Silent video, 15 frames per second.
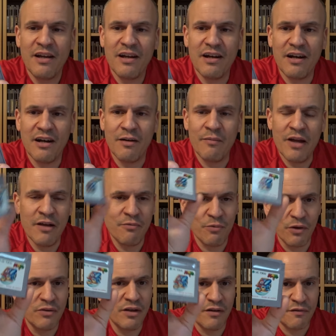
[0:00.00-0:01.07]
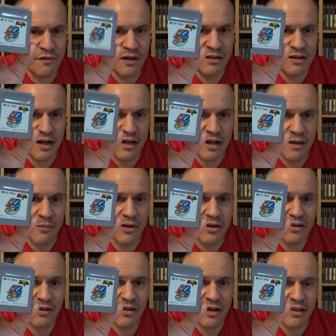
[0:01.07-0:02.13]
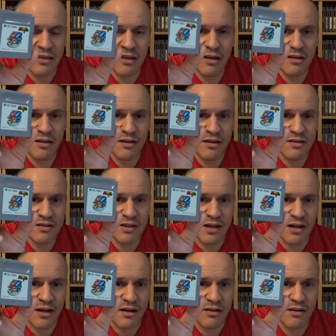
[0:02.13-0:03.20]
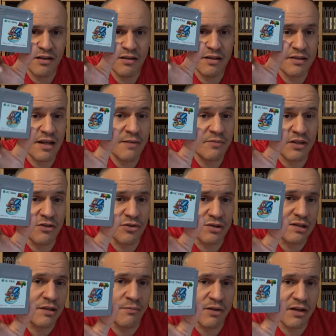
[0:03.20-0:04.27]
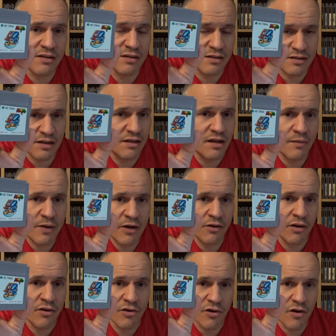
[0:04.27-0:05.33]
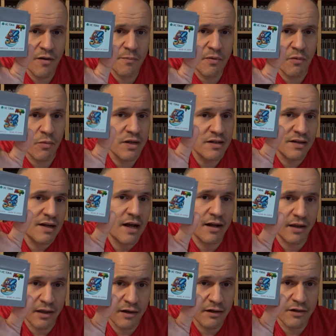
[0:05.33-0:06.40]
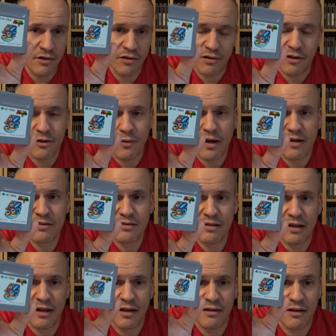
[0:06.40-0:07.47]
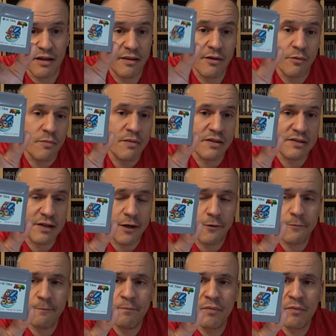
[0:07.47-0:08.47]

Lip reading: And really a fun dynamic. I think that this game's interesting because it did come out in Europe, but we did not get it here in the US, and I think we missed out.